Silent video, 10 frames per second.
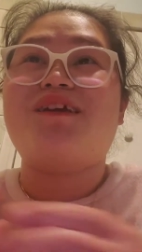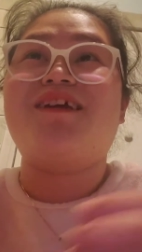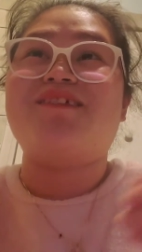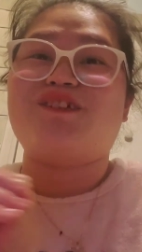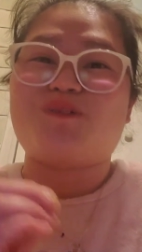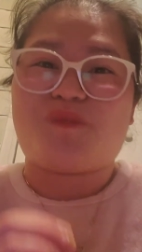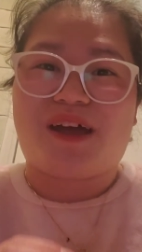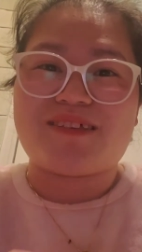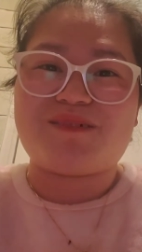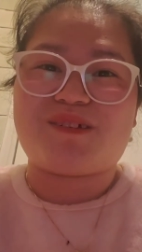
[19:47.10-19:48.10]
english
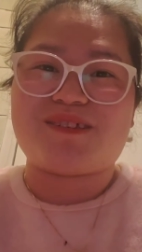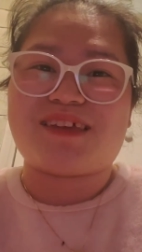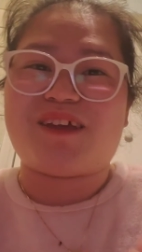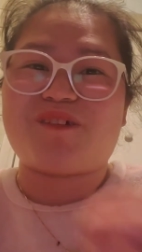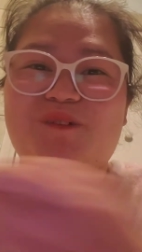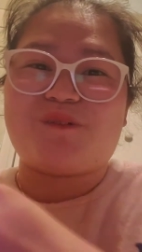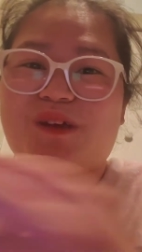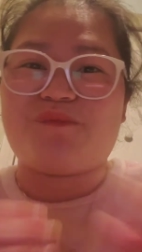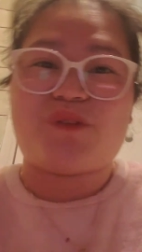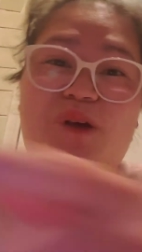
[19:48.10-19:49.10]
fast because i know we
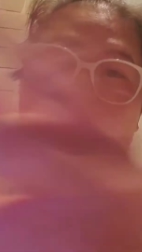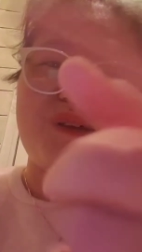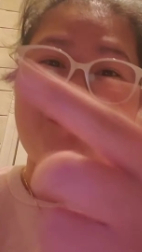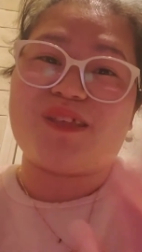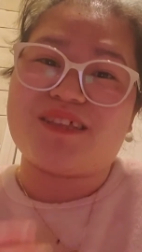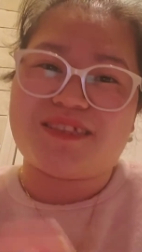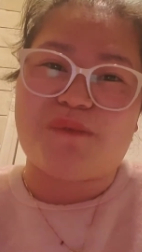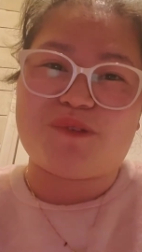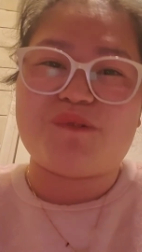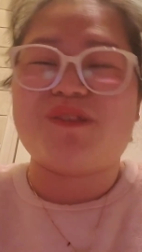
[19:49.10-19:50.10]
have limited
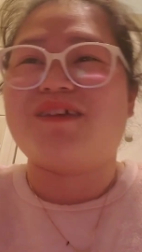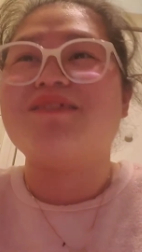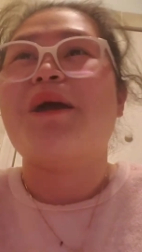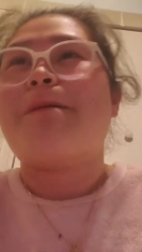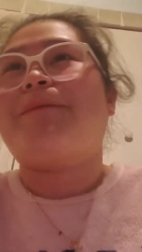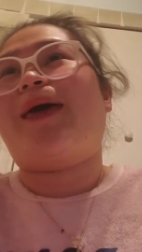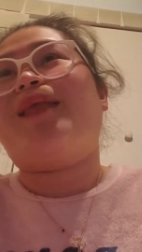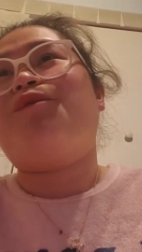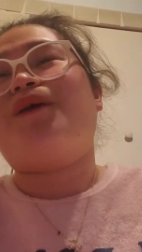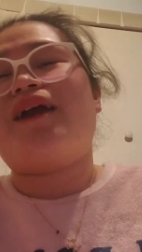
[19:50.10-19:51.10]
time to do this but
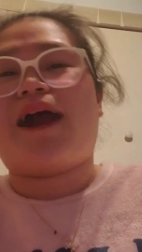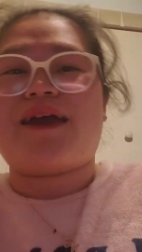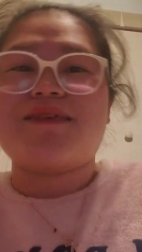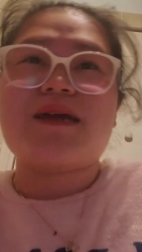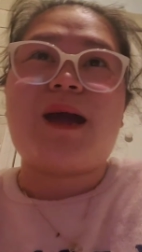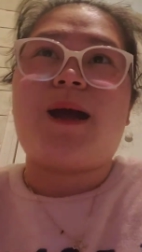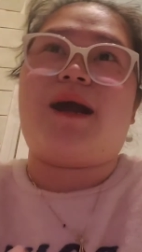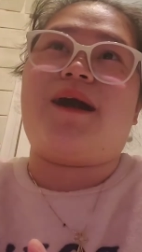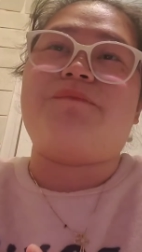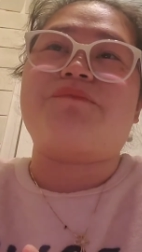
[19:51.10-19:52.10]
anyway guys
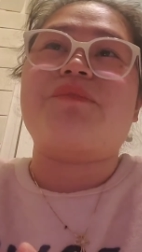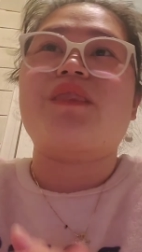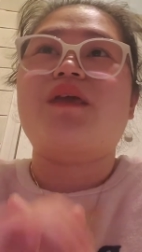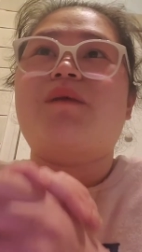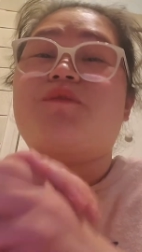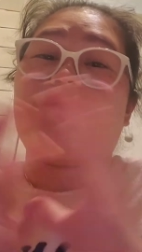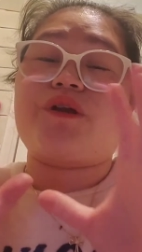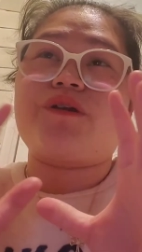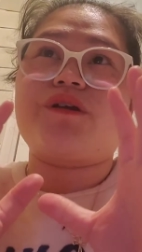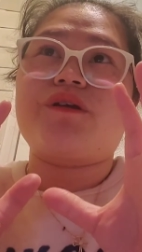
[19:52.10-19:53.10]
um,
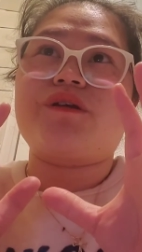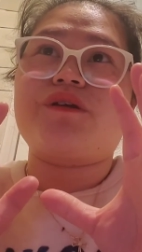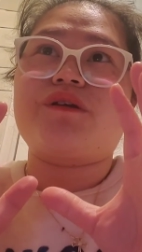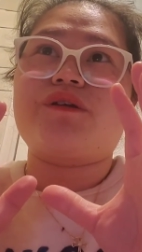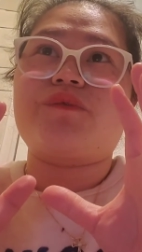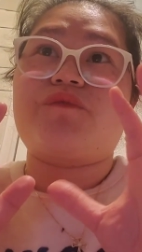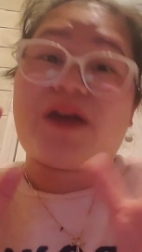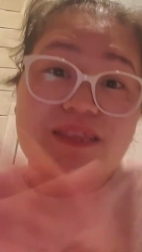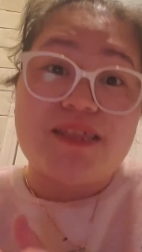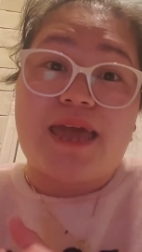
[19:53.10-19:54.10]
before we
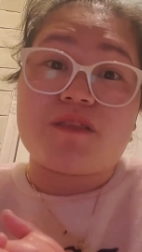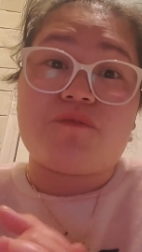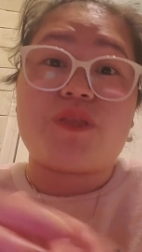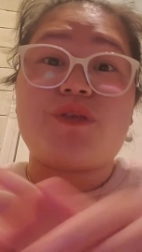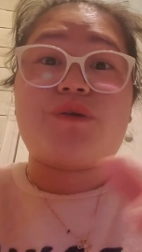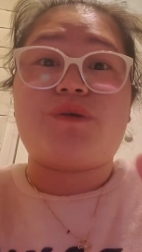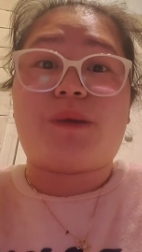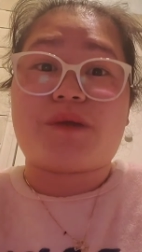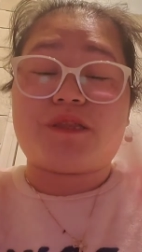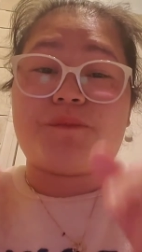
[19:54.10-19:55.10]
finally end the video
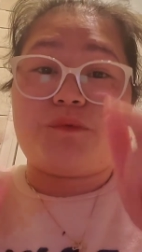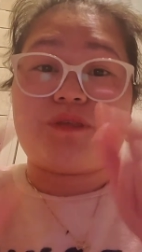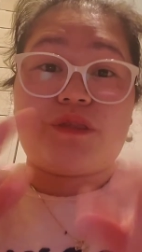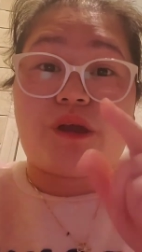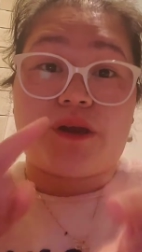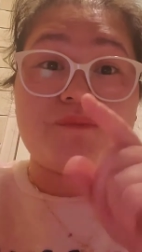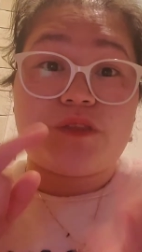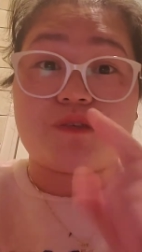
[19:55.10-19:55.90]
i'm gonna put there in the